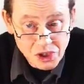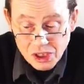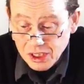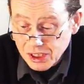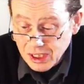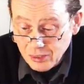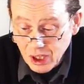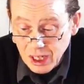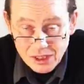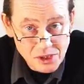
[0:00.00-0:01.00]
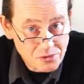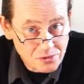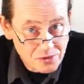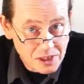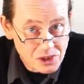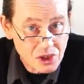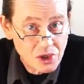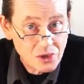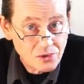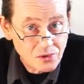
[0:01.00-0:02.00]
This camera has a fixed
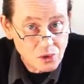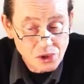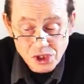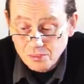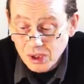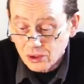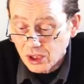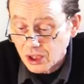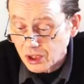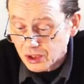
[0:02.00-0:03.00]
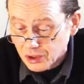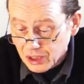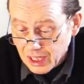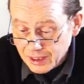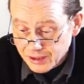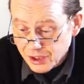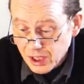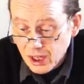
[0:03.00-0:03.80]
40mm lens.